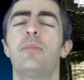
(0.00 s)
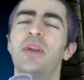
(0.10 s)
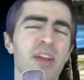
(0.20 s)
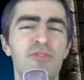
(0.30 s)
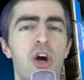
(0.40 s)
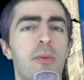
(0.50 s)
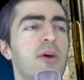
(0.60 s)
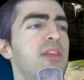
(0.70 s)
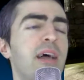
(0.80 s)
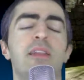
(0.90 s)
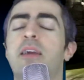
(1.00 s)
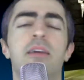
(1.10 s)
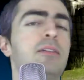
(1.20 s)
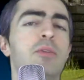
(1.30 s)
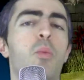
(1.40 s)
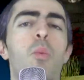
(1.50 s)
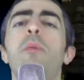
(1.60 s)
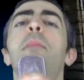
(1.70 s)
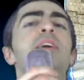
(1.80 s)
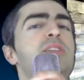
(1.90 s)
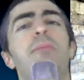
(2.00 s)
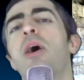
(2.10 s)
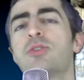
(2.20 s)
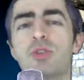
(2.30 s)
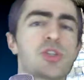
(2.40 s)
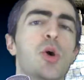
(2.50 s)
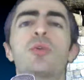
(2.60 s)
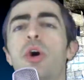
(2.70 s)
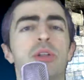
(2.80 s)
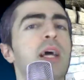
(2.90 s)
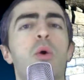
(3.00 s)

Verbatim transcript: But enough talk about that. Like, what makes the puzzles so good?